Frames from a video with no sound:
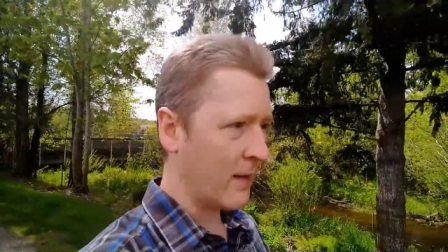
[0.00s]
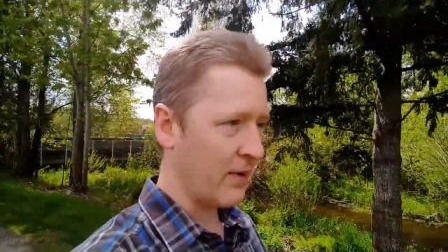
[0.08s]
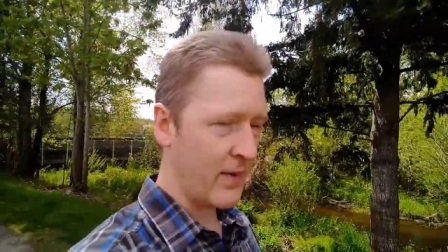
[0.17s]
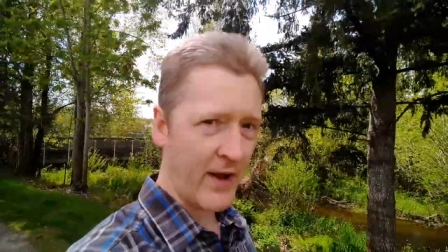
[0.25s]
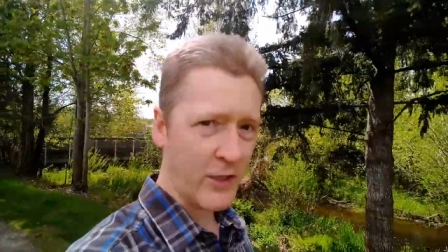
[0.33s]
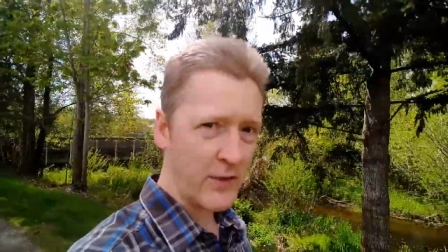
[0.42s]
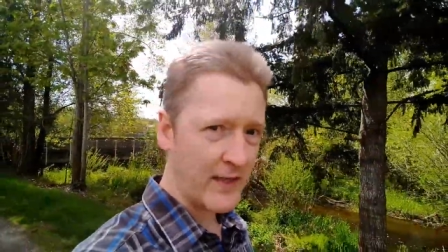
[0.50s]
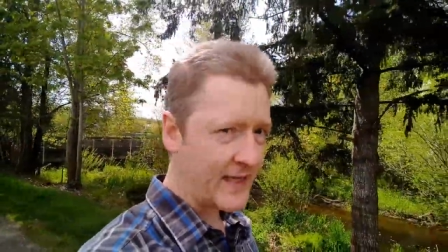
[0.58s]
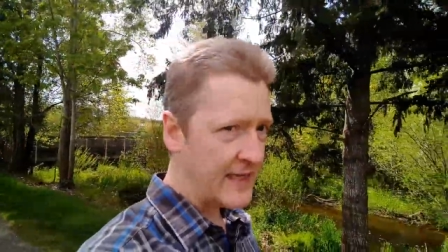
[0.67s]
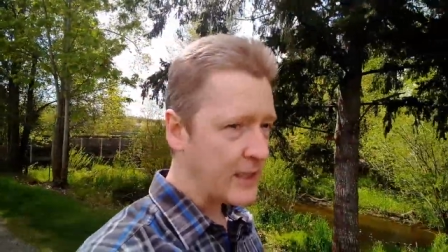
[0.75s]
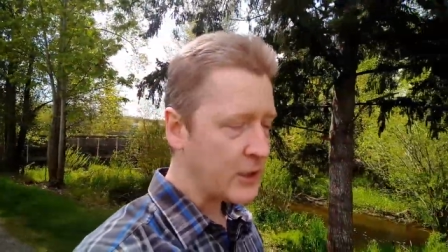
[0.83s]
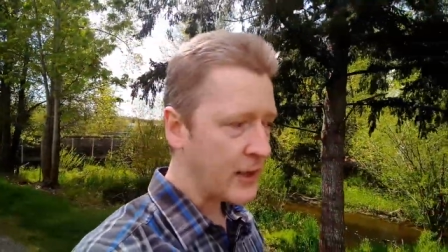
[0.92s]
But imagine
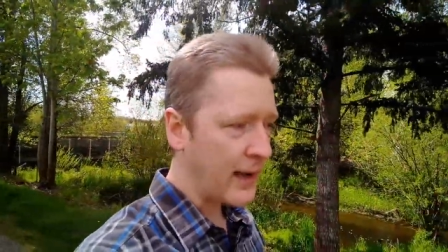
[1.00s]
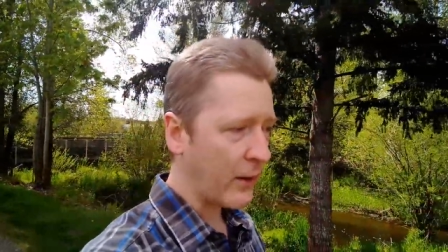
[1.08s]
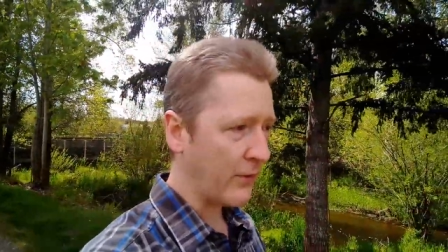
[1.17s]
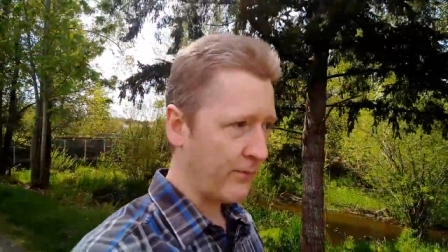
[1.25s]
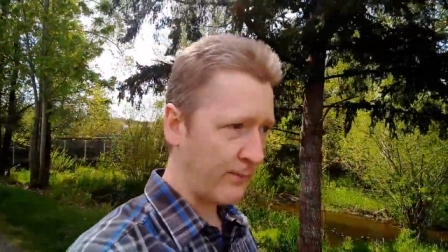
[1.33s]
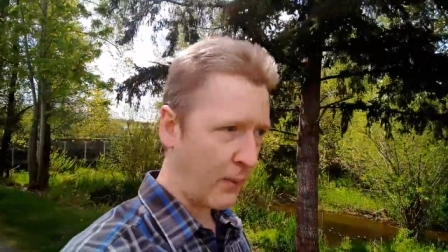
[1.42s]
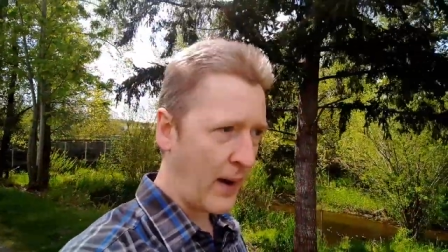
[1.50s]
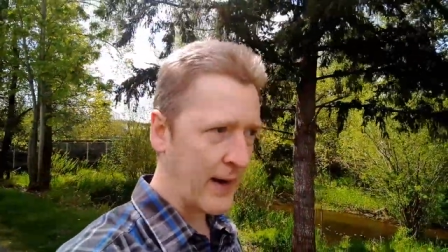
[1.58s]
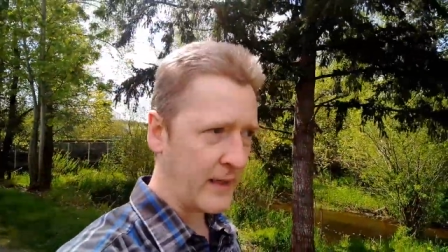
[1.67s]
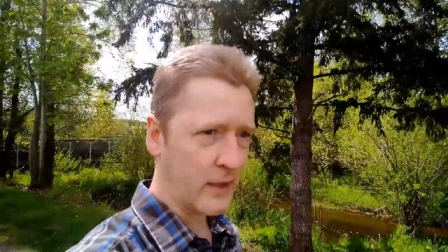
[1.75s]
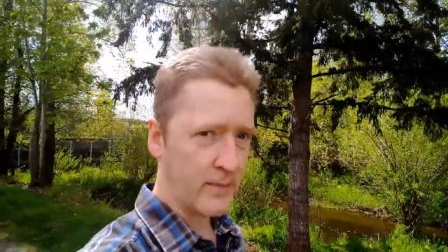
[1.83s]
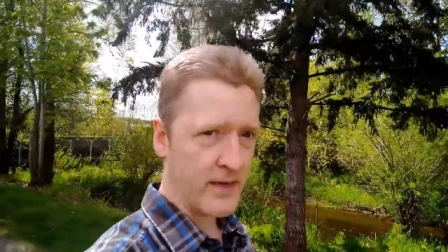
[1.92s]
that each layer of
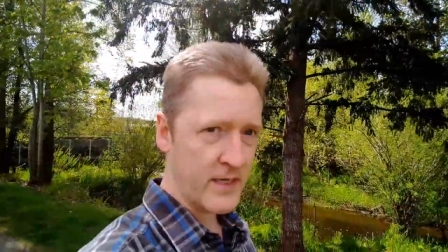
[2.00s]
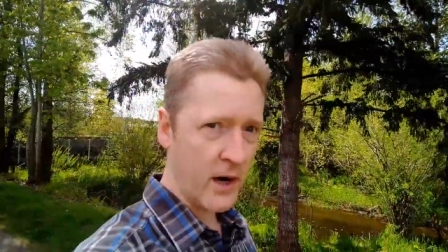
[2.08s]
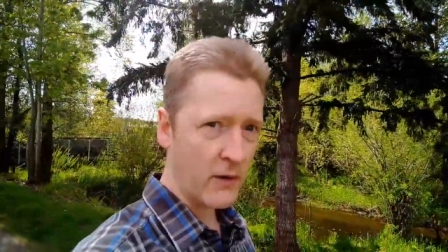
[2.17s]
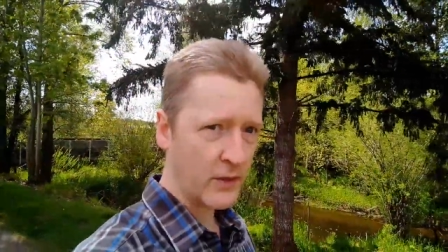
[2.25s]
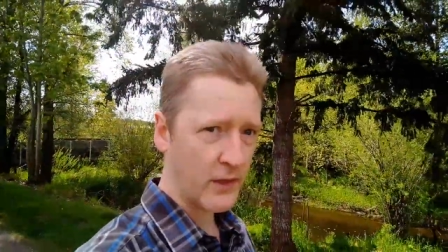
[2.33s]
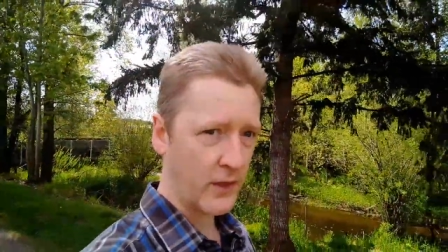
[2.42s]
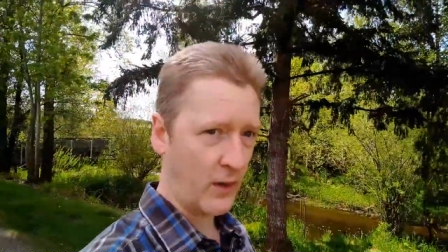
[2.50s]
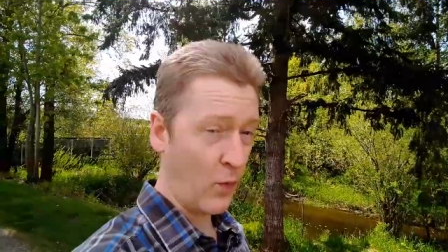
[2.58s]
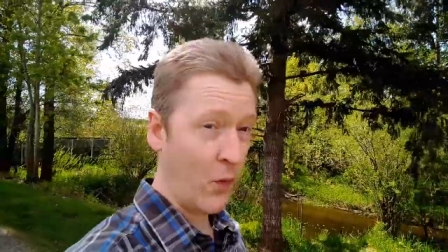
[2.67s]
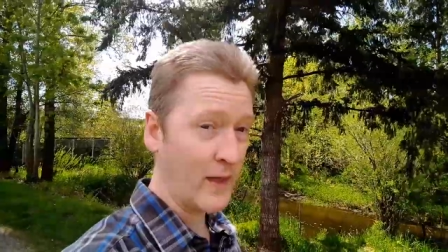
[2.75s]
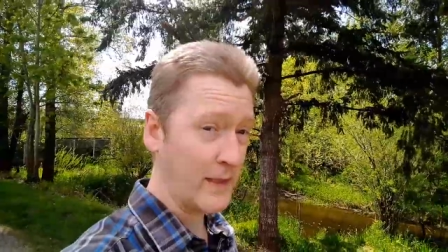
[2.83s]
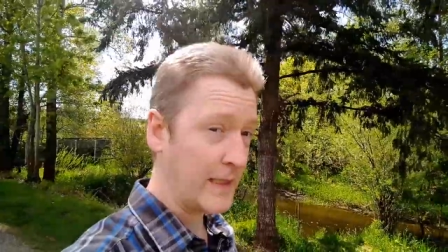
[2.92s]
bread could be toasted
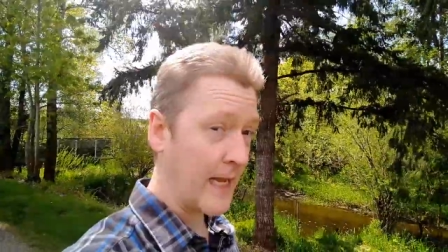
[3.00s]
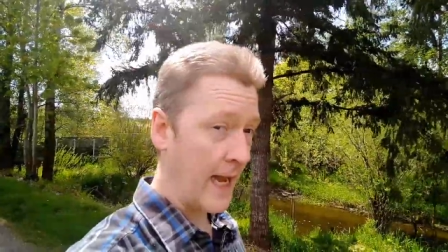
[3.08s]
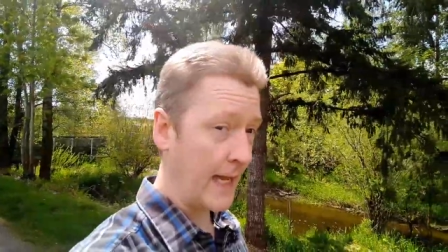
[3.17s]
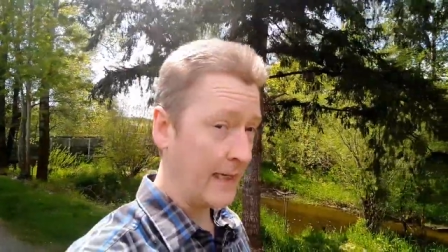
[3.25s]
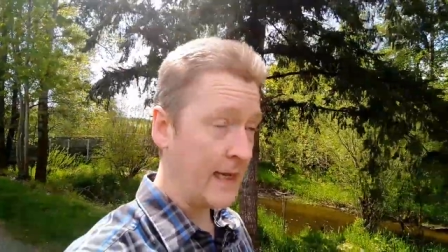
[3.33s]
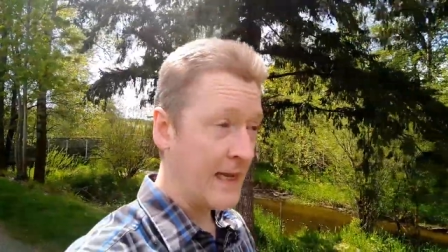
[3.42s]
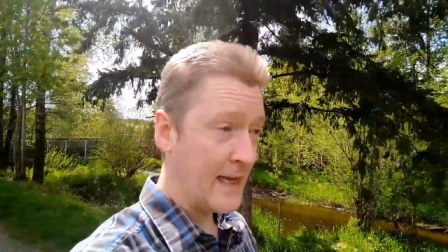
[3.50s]
on one side.